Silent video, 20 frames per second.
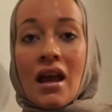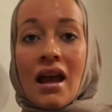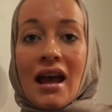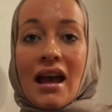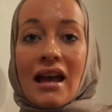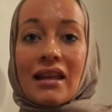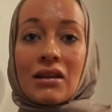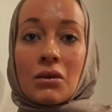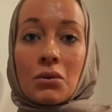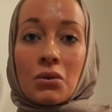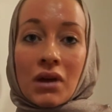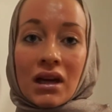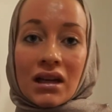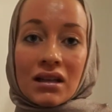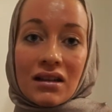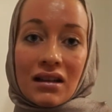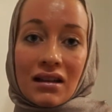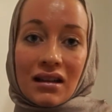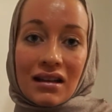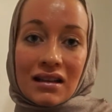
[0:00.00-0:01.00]
And the weird
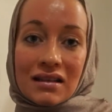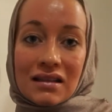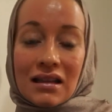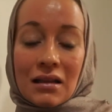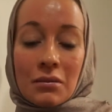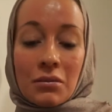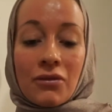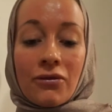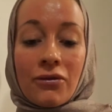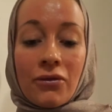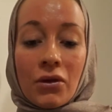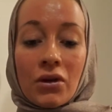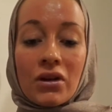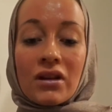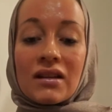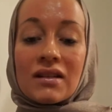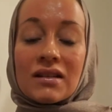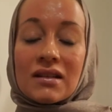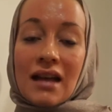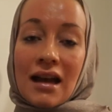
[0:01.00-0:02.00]
thing is that before
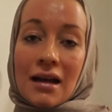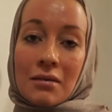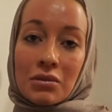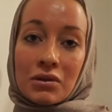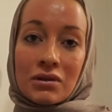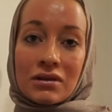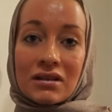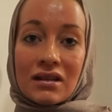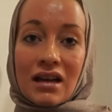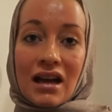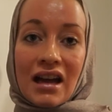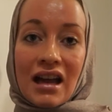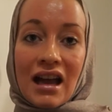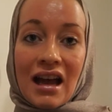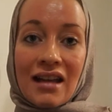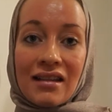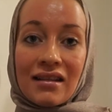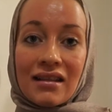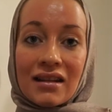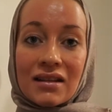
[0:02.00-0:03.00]
this happened, I
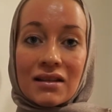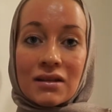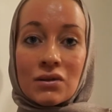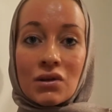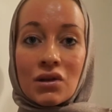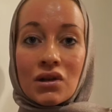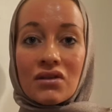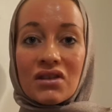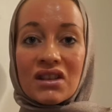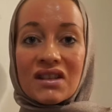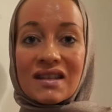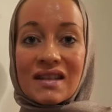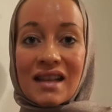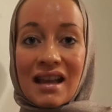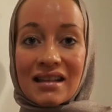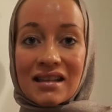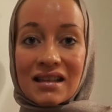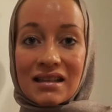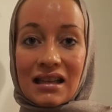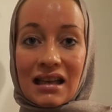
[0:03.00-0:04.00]
had this sort of
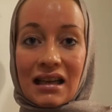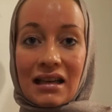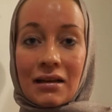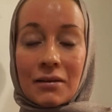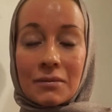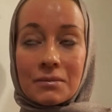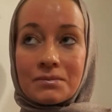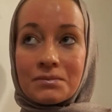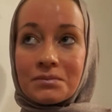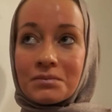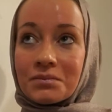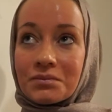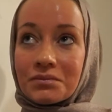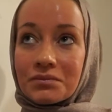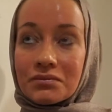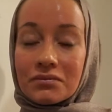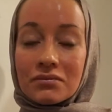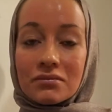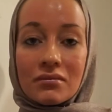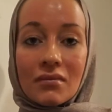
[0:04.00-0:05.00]
sensing
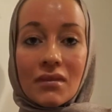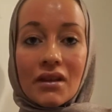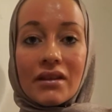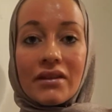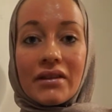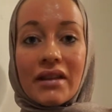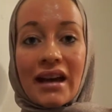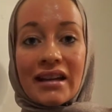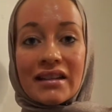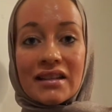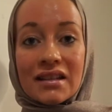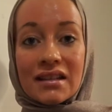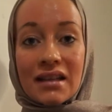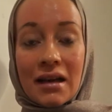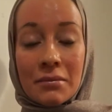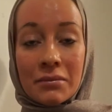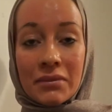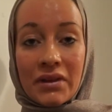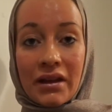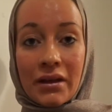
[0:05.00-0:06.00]
that
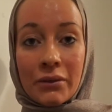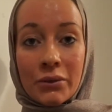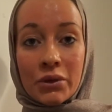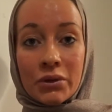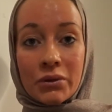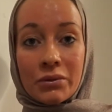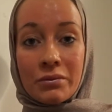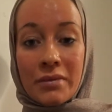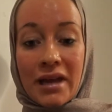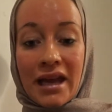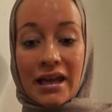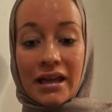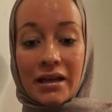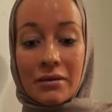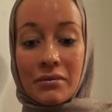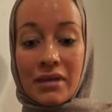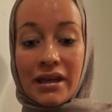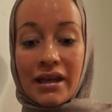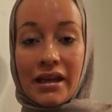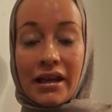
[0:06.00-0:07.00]
something would make
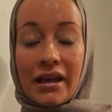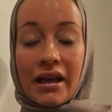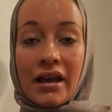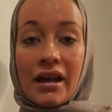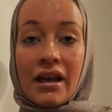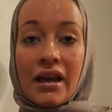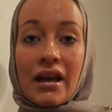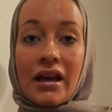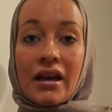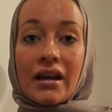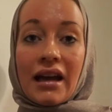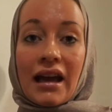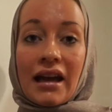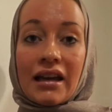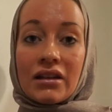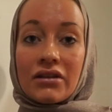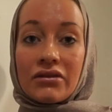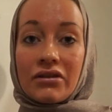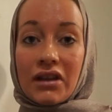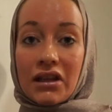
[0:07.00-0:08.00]
me kind
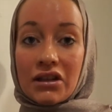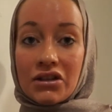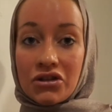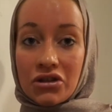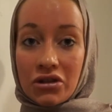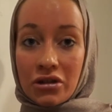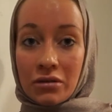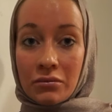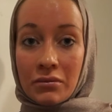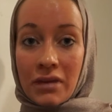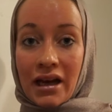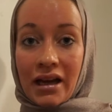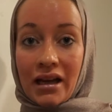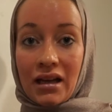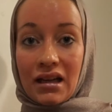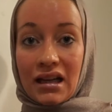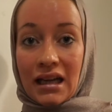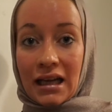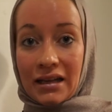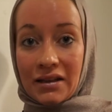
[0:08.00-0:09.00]
of injure my
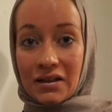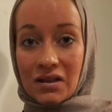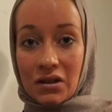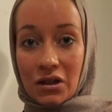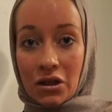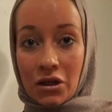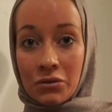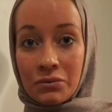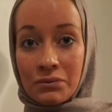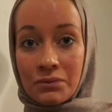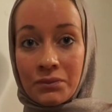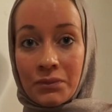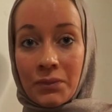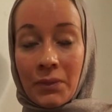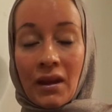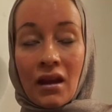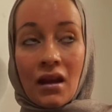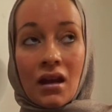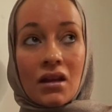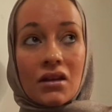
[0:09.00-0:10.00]
legs, you know.
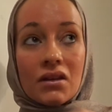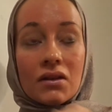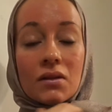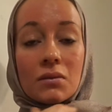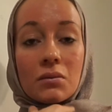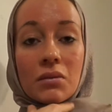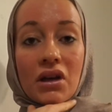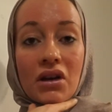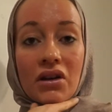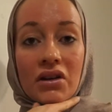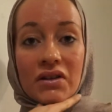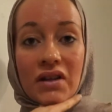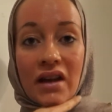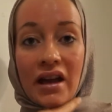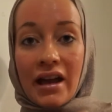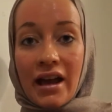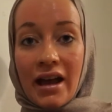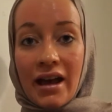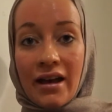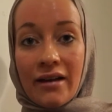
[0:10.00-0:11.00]
Because I
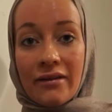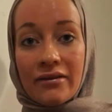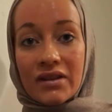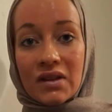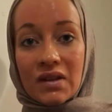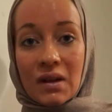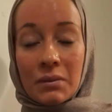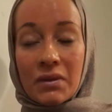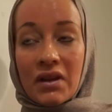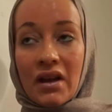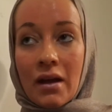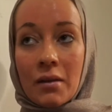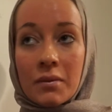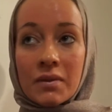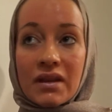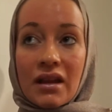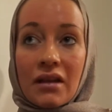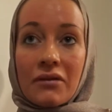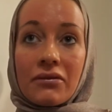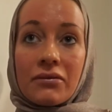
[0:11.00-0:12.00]
have, sometimes
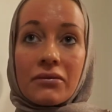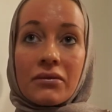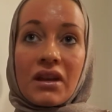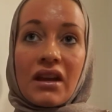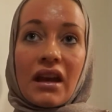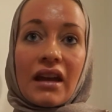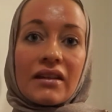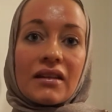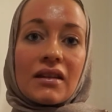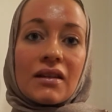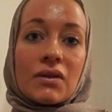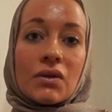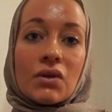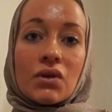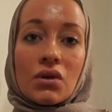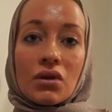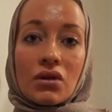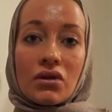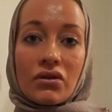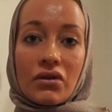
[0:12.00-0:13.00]
I get this
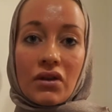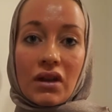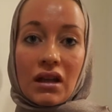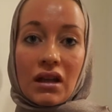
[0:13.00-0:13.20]
sort of